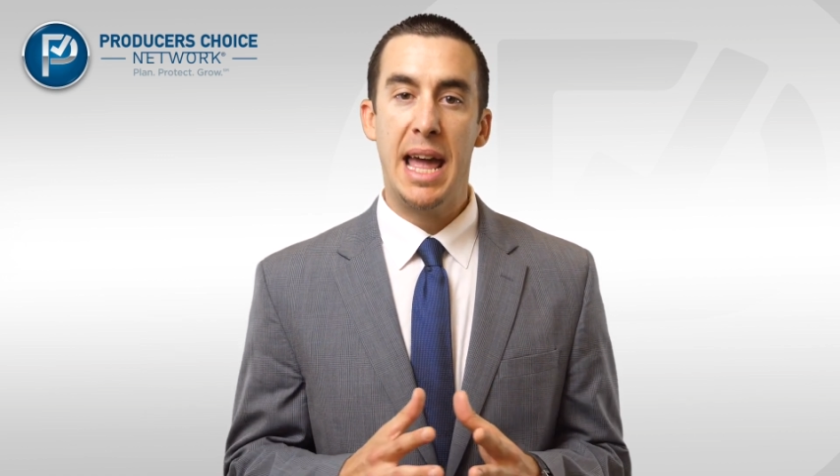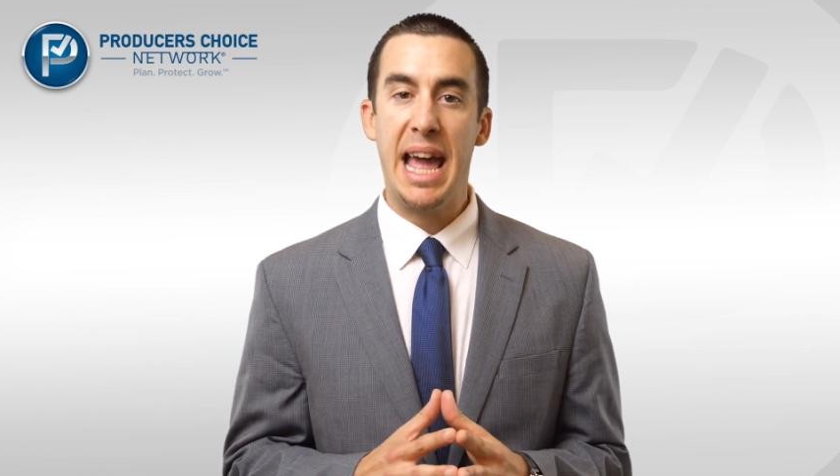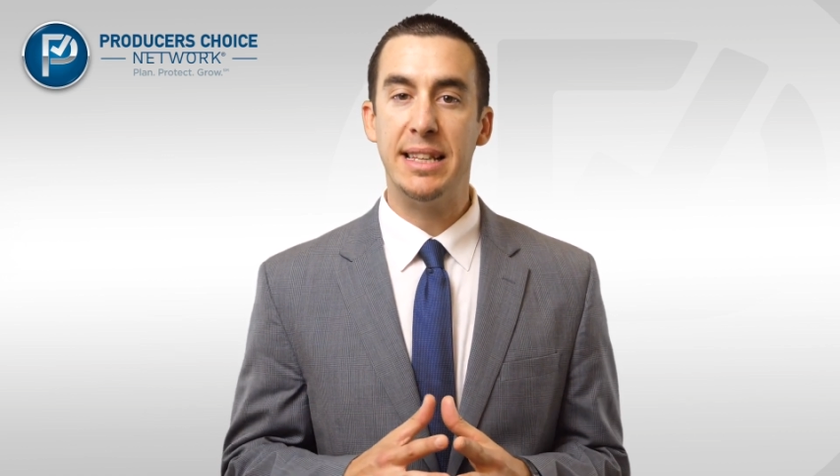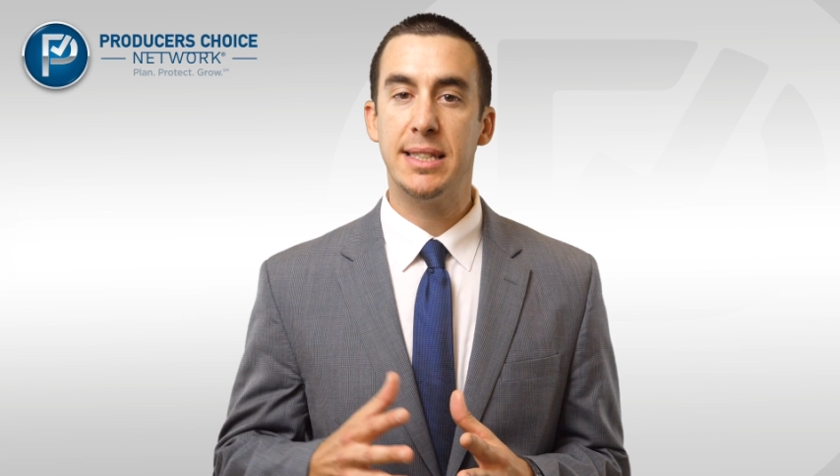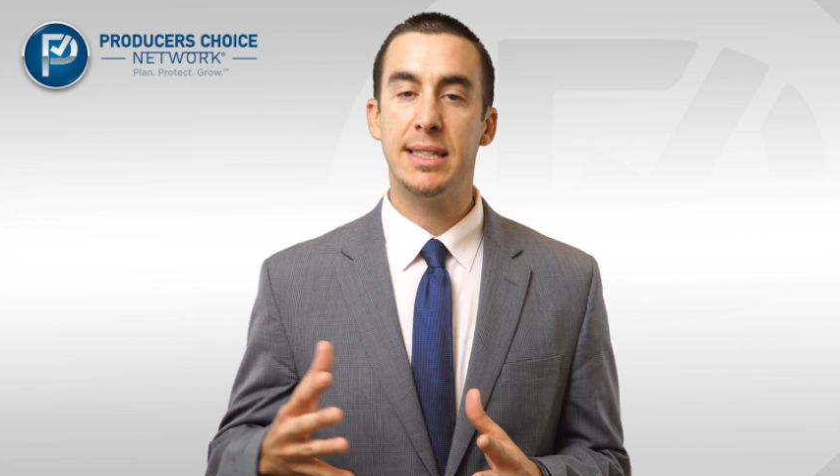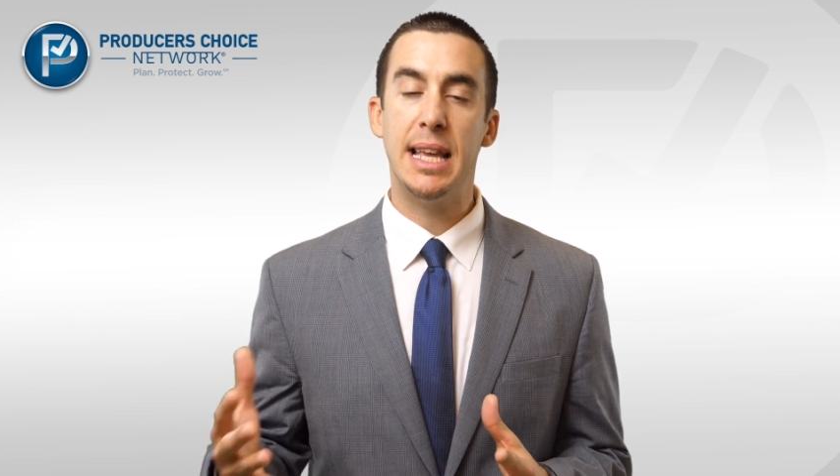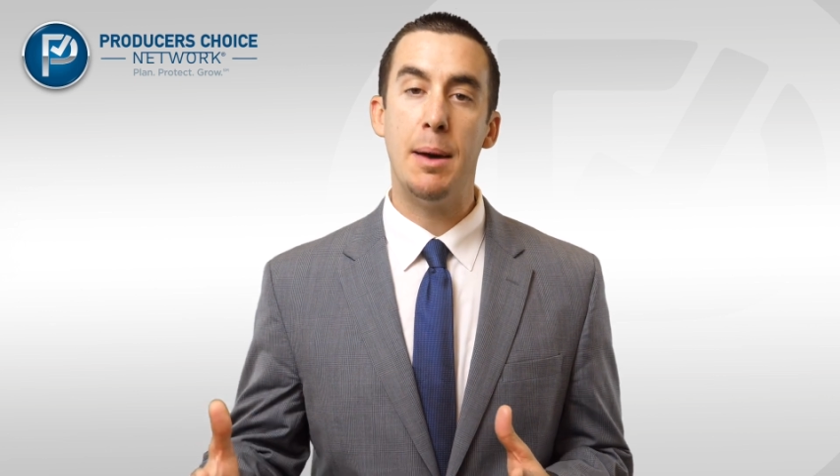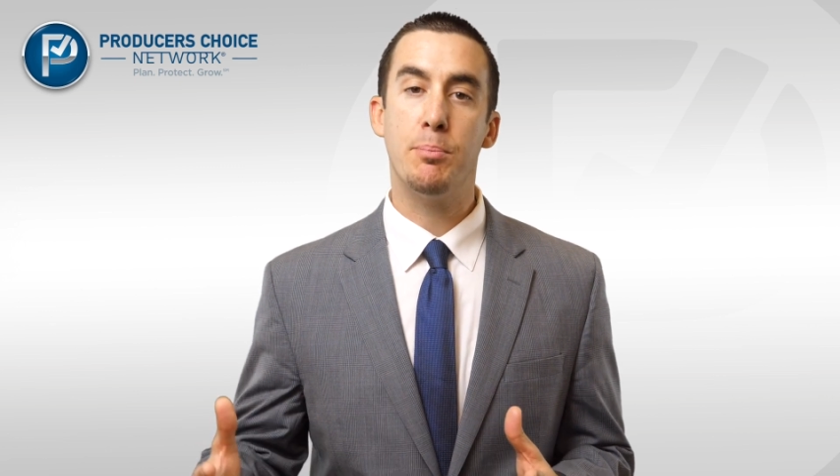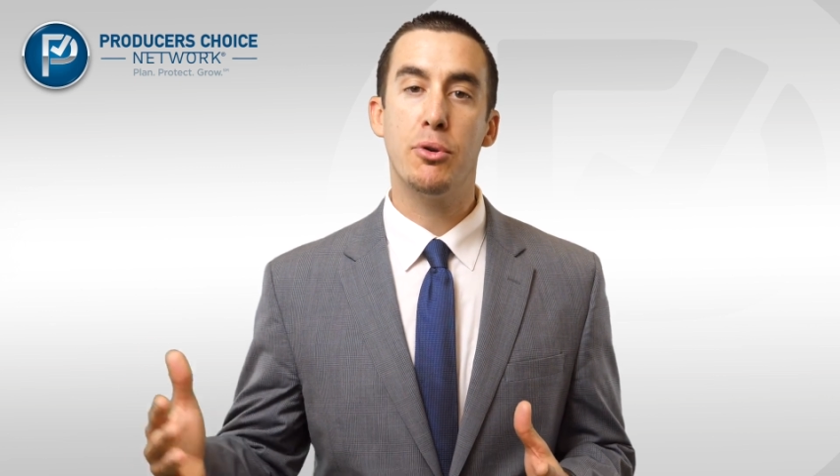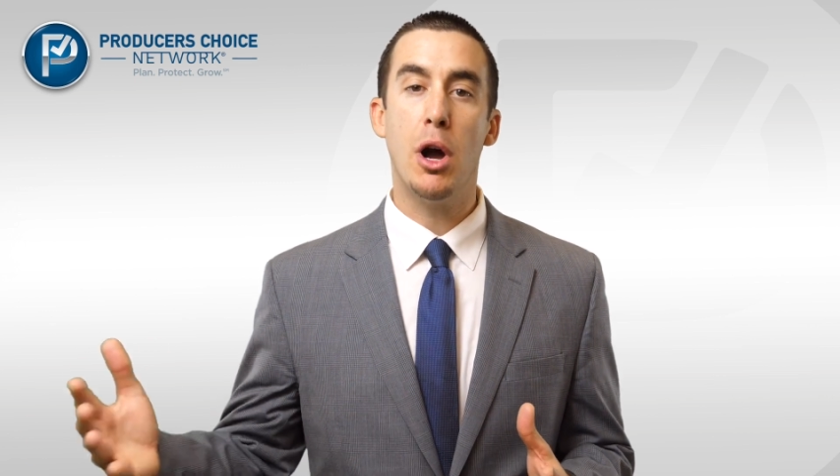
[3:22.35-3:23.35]
and
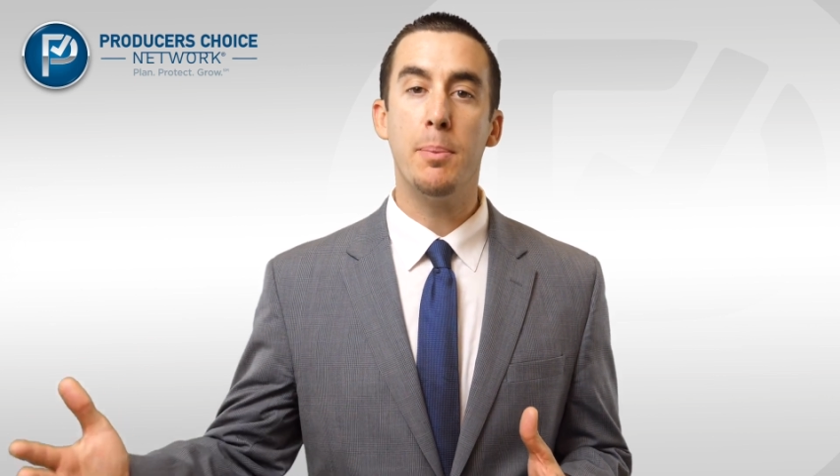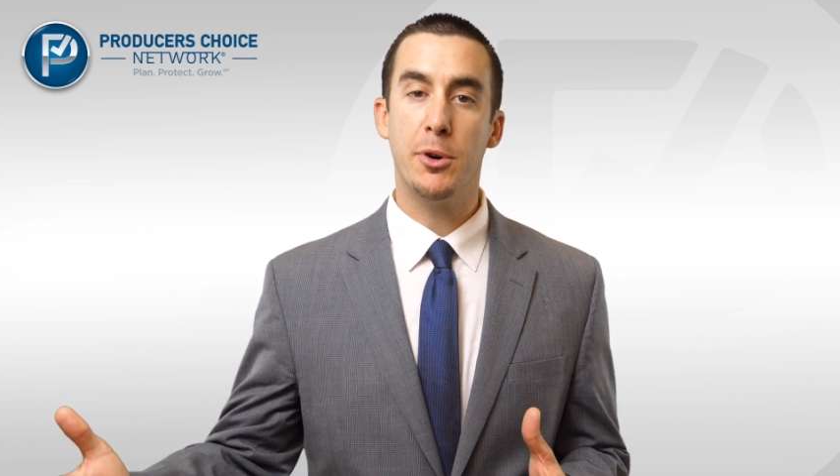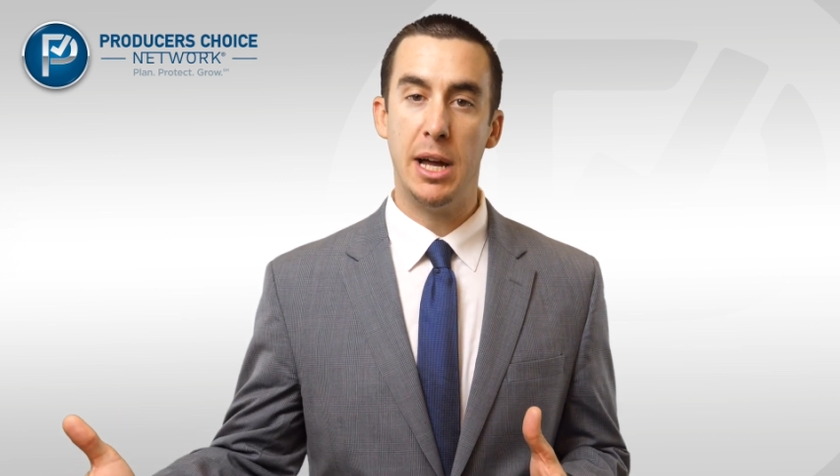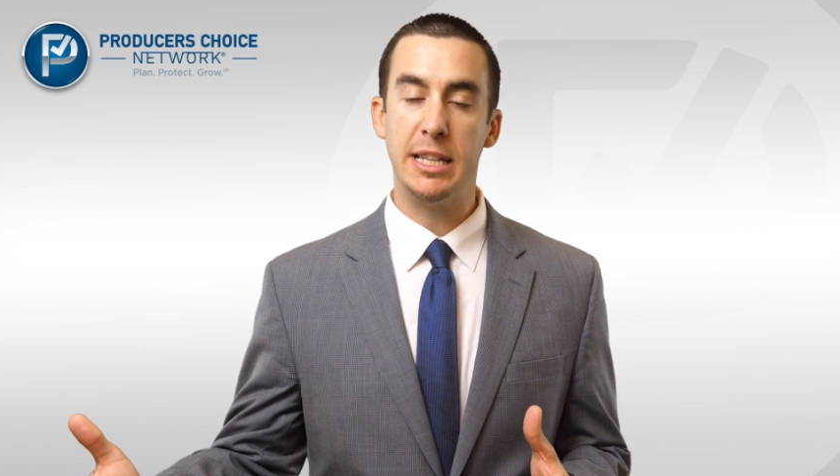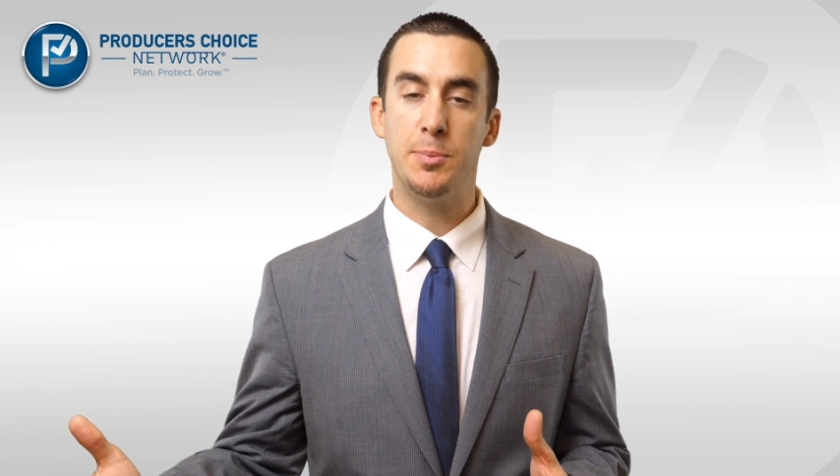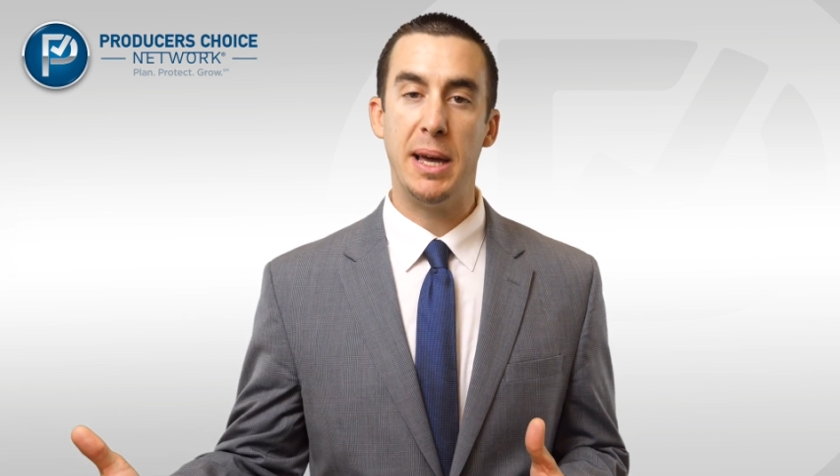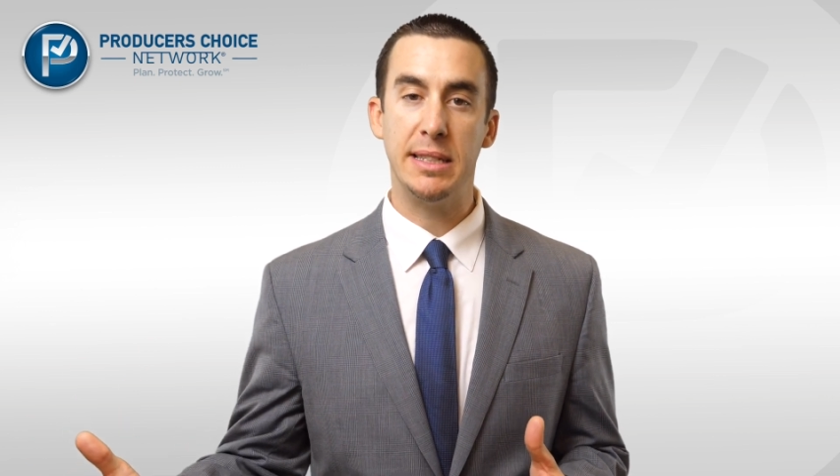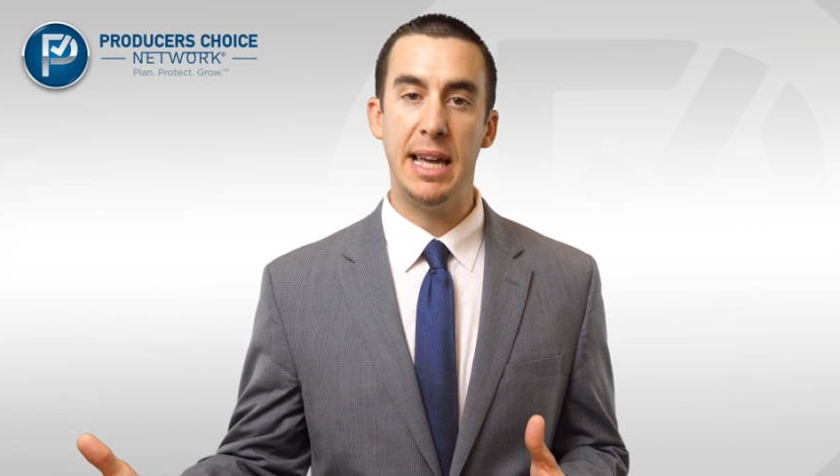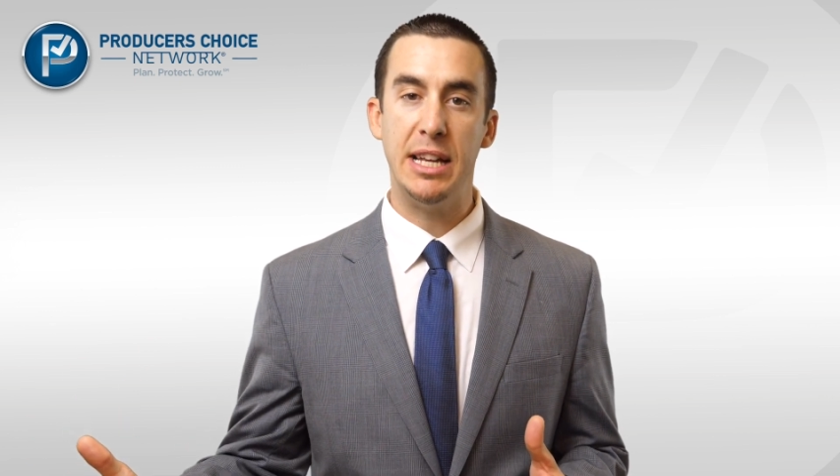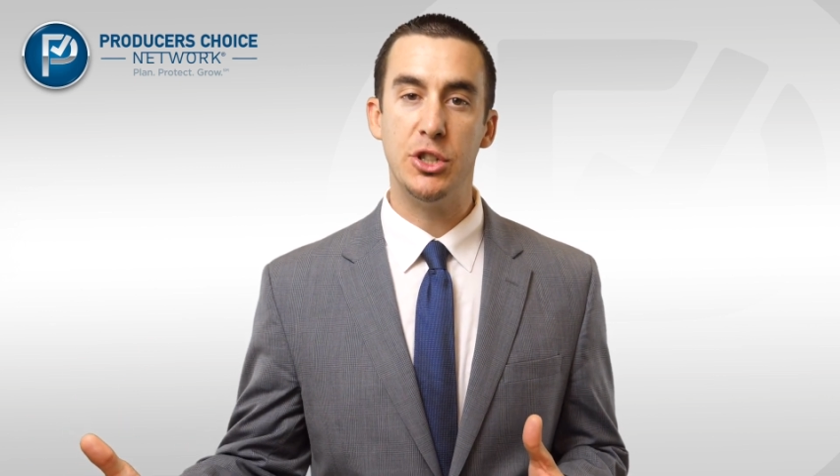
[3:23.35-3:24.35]
set proper
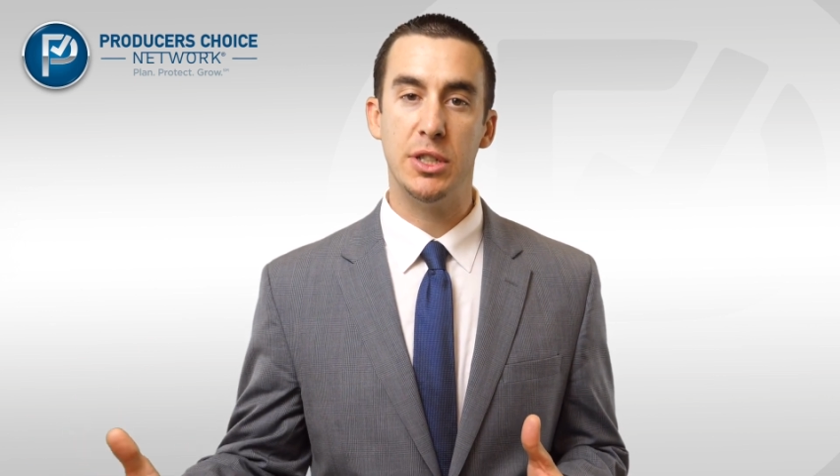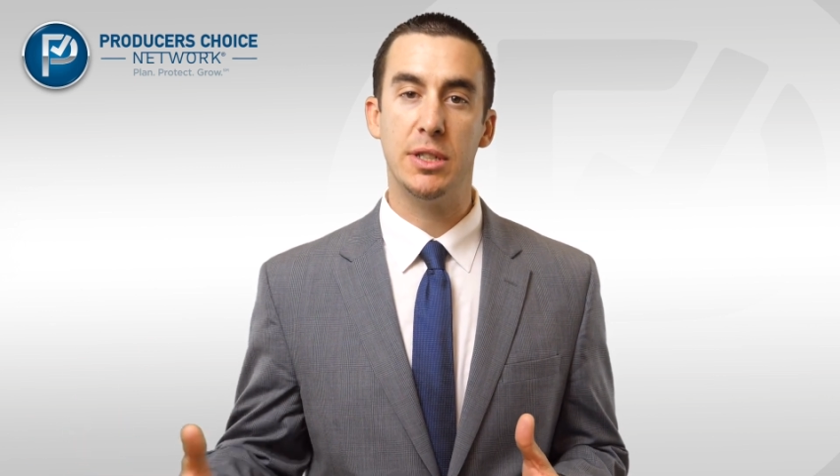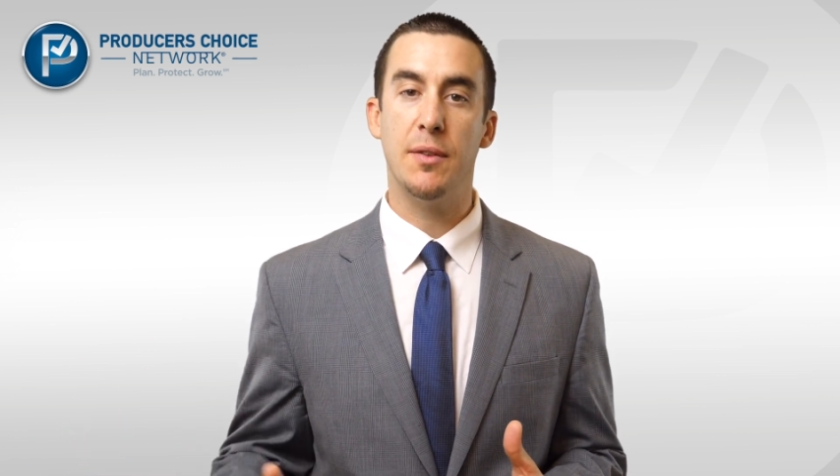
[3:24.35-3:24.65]
expectations